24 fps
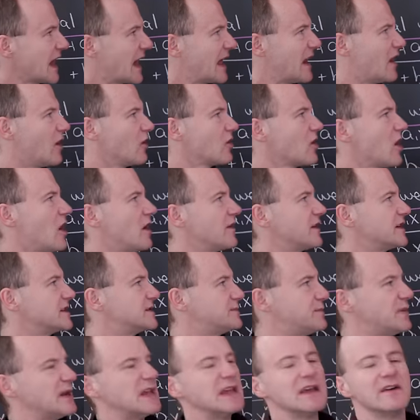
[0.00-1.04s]
And I'll call
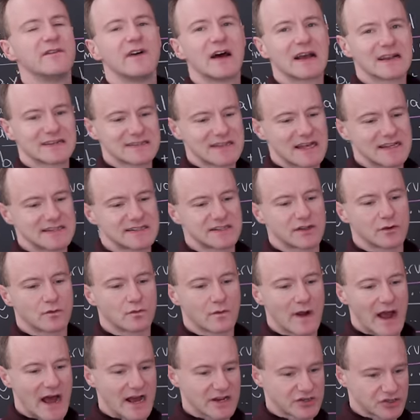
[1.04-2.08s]
this p of x, that's the
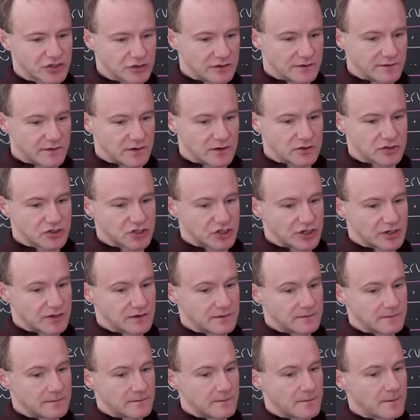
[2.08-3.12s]
rational function
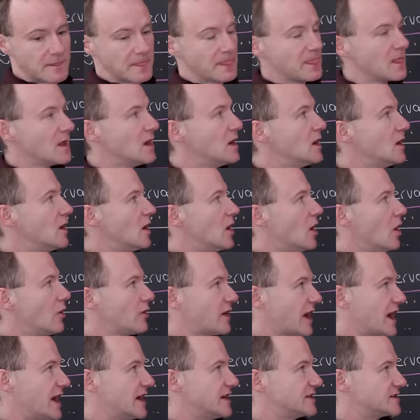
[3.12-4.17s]

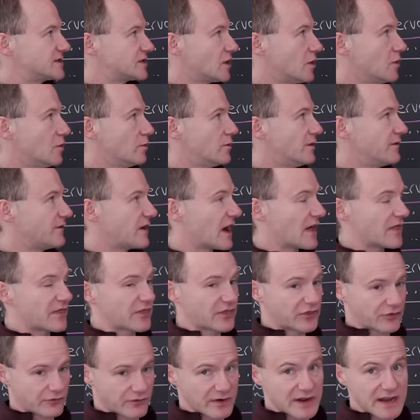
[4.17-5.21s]
okay, so we've got
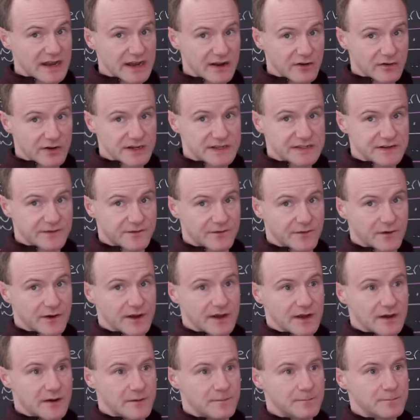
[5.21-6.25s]
three degrees of
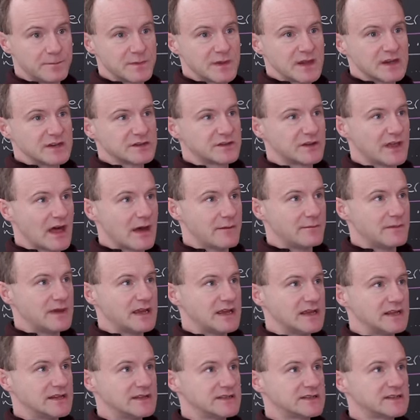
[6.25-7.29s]
freedom. So that
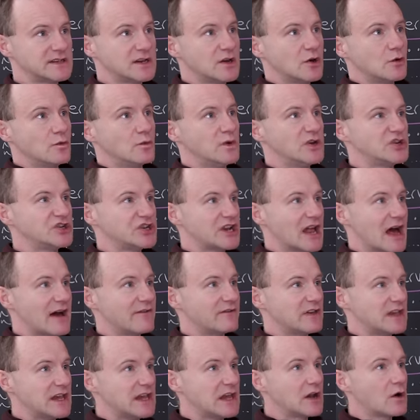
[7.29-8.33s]
means we should
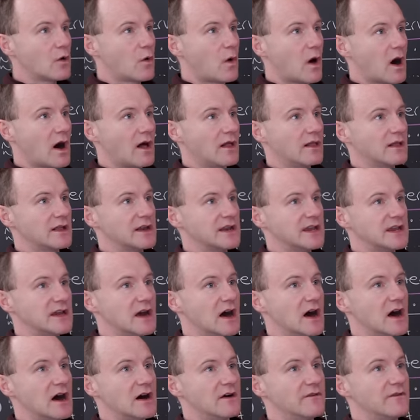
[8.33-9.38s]
have equality
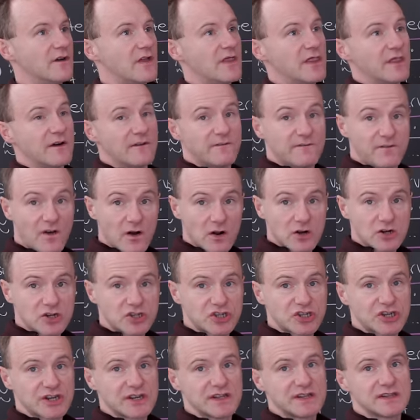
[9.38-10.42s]
of the
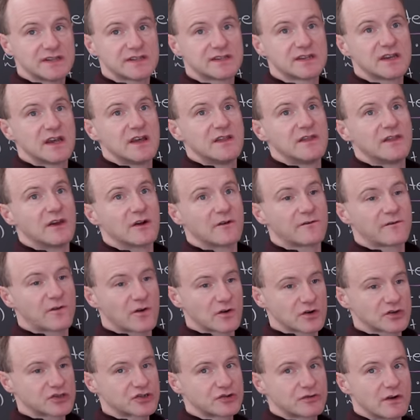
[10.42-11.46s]
functions, their
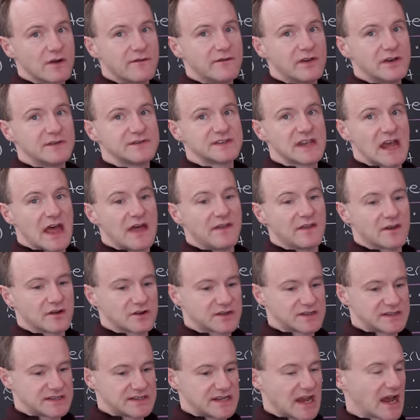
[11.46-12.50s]
first derivatives, and their
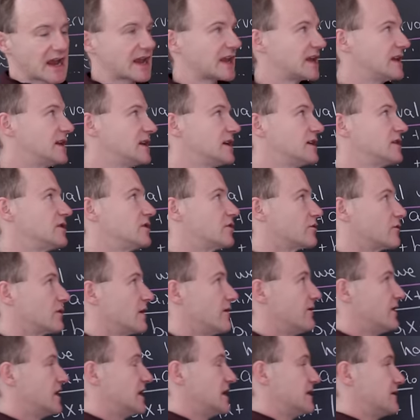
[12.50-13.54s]
second
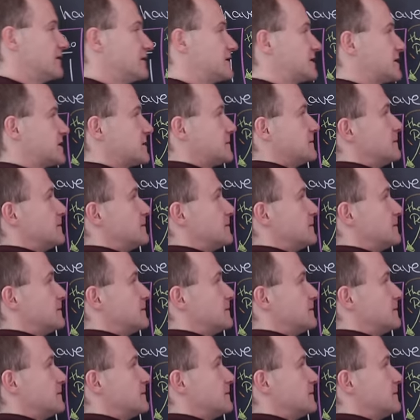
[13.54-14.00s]
derivatives.